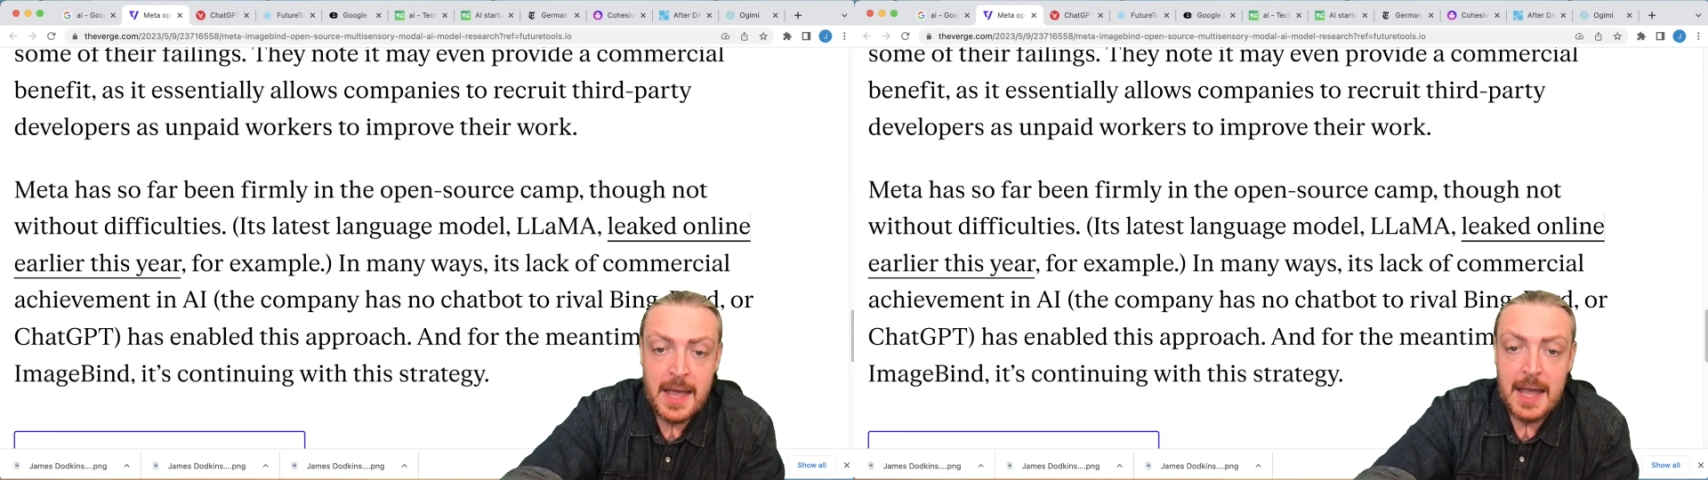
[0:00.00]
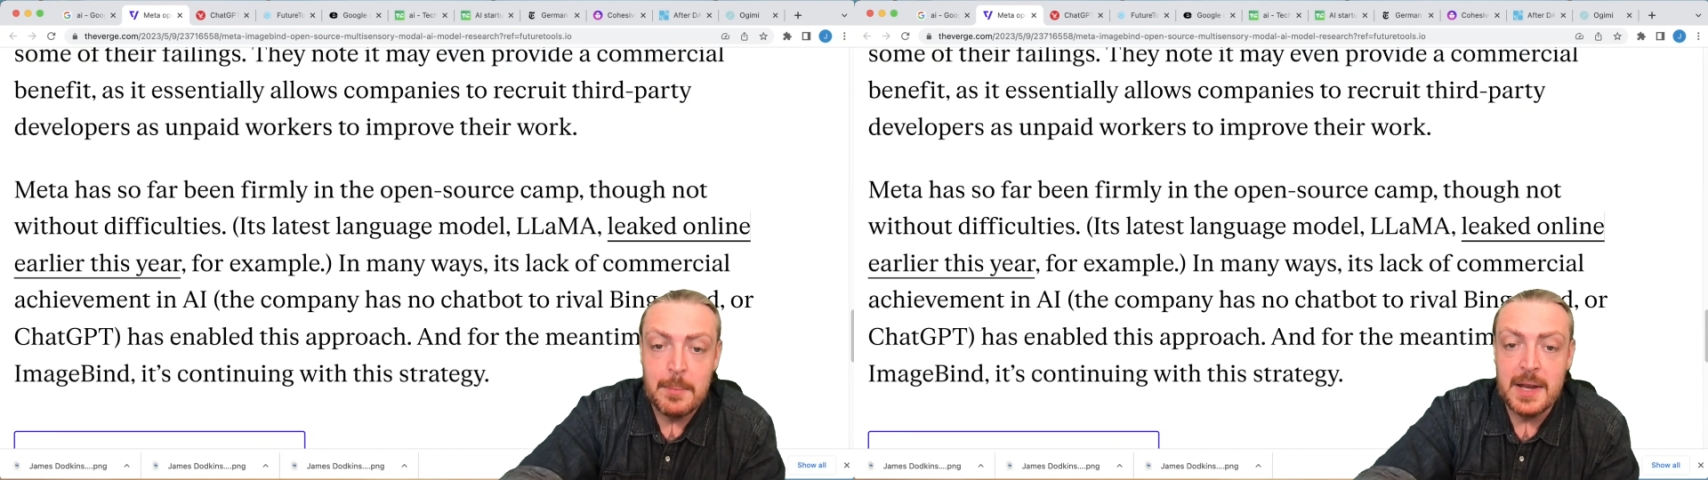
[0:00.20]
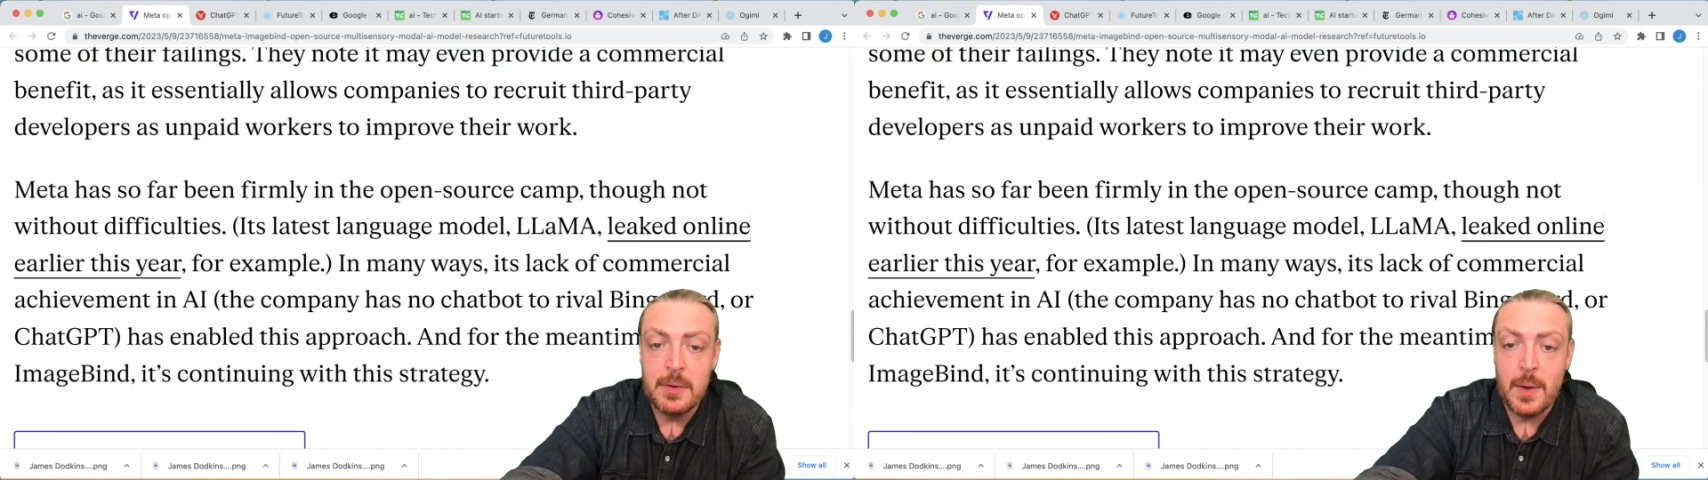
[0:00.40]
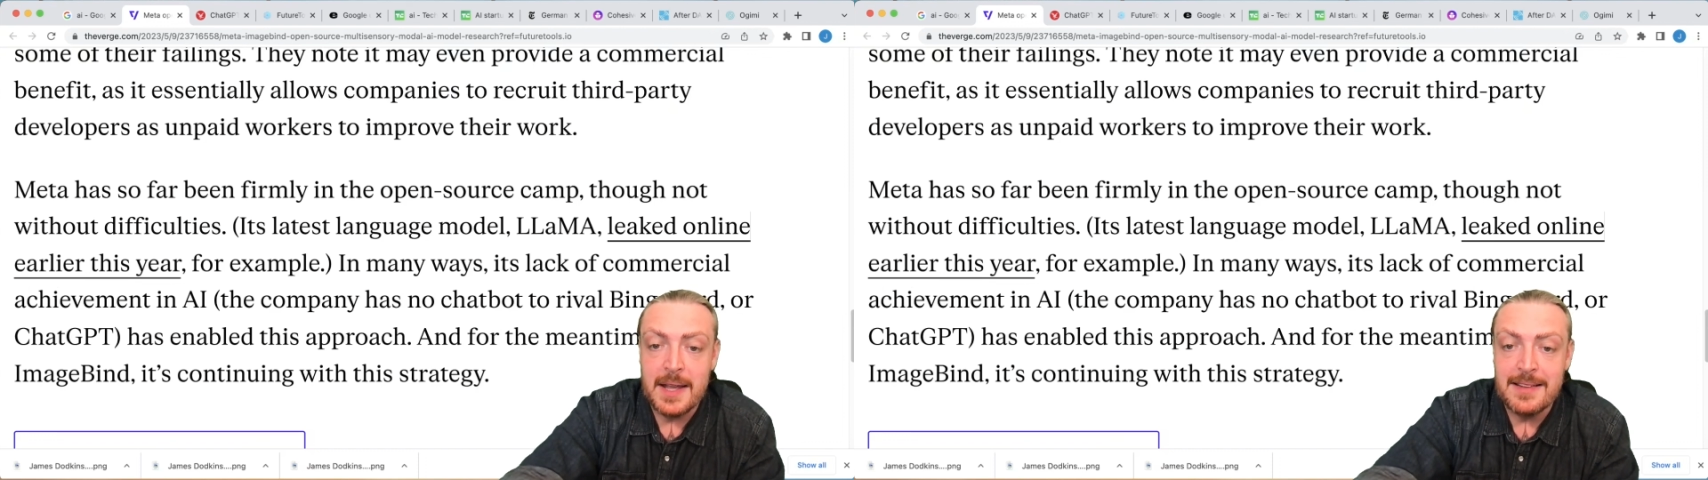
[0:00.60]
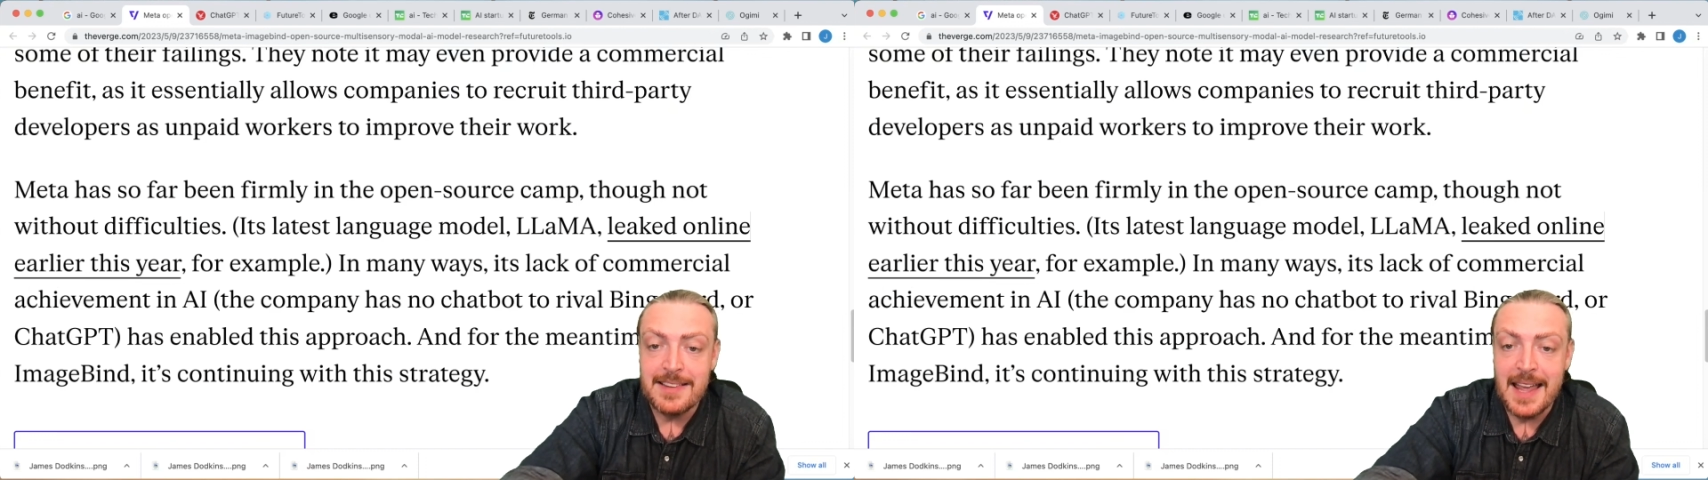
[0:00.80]
In many
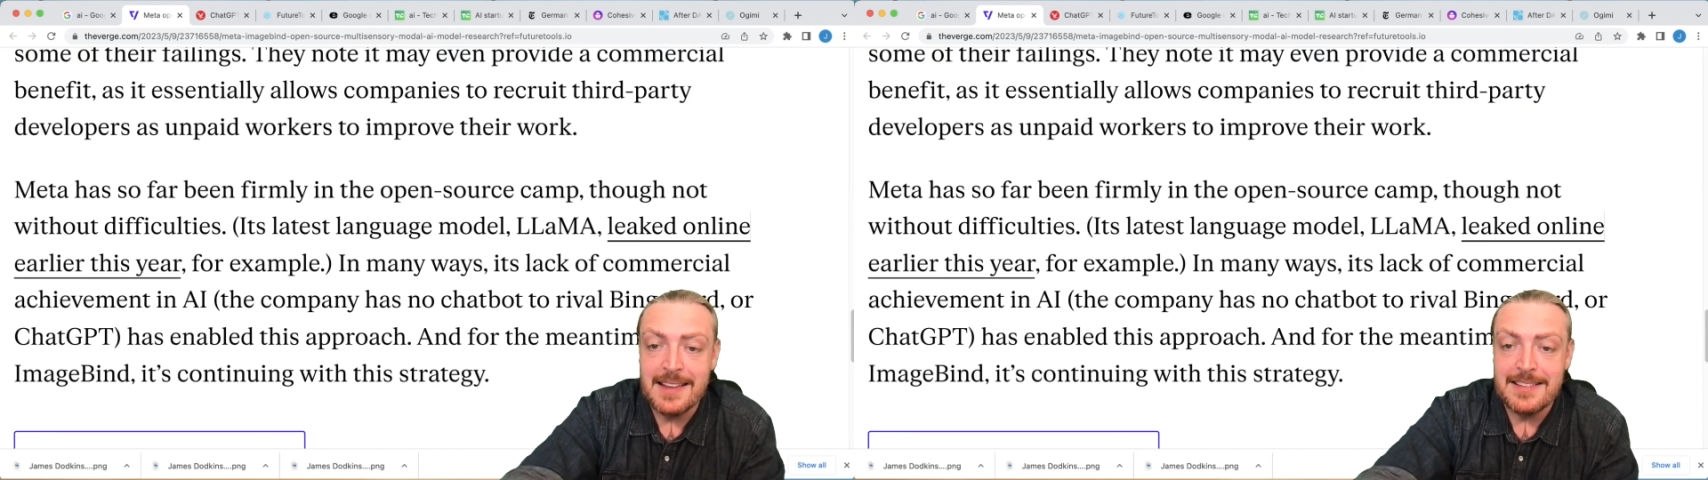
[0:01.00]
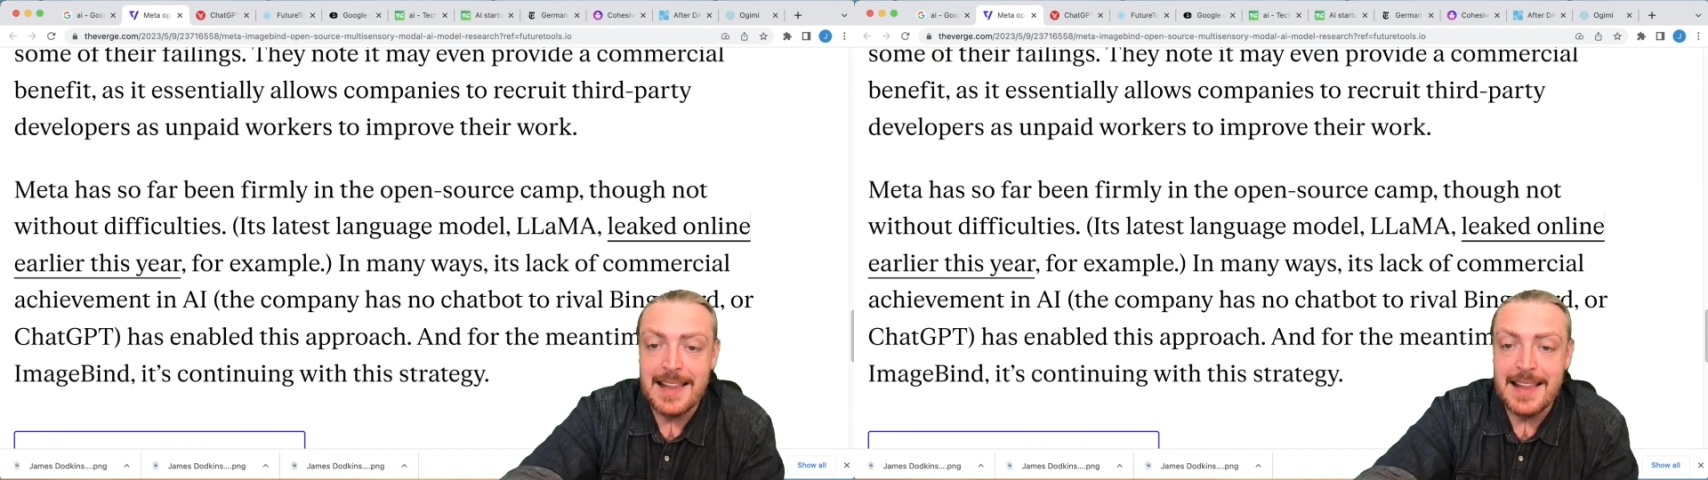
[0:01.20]
ways, its